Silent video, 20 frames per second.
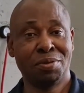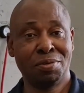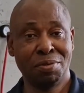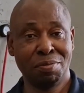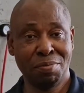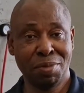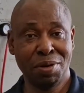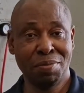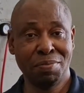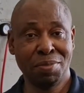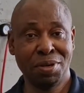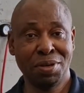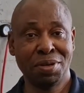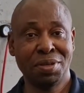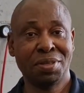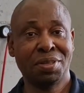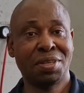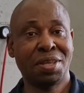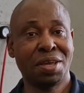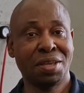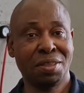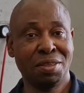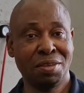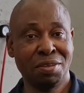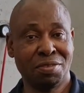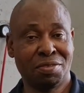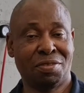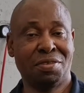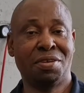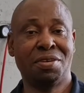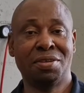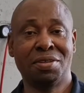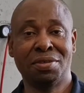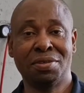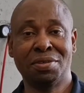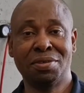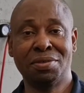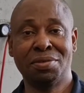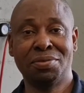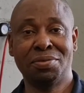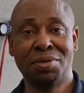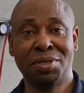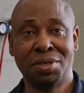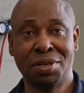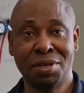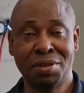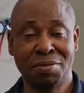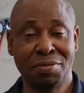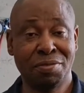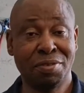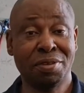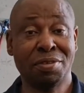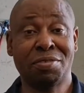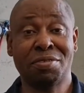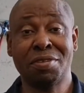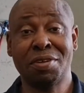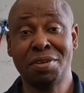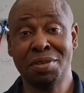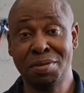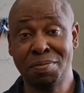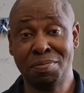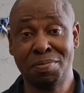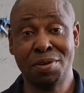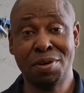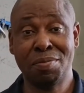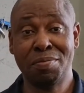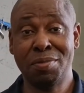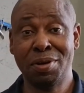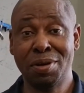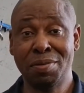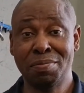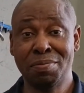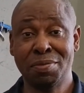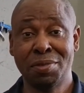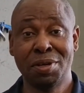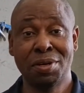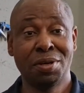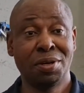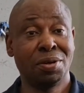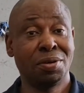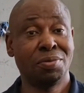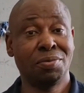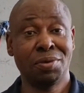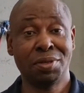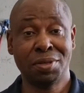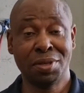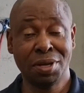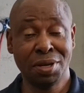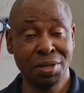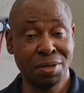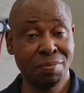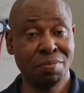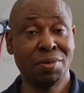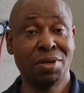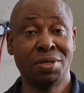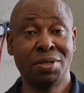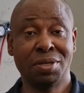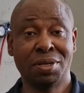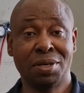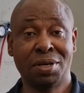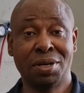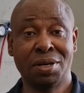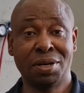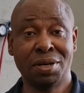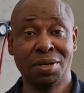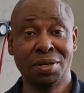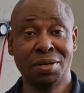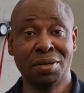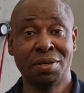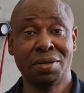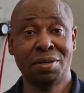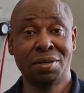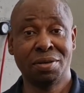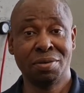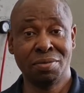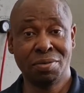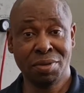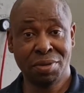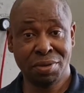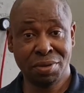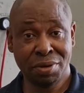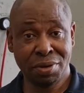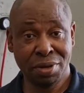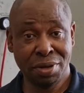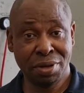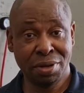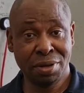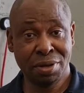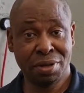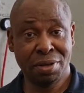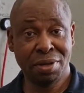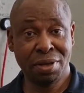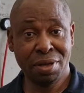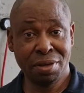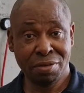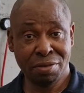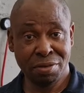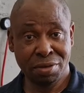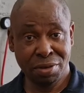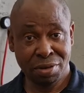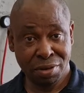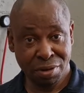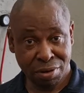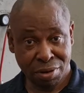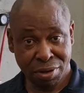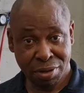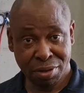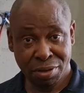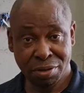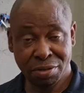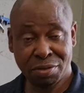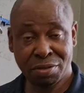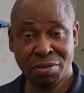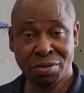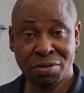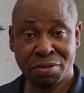remember techniques of it. You can fix any problem with any model car with your air conditioning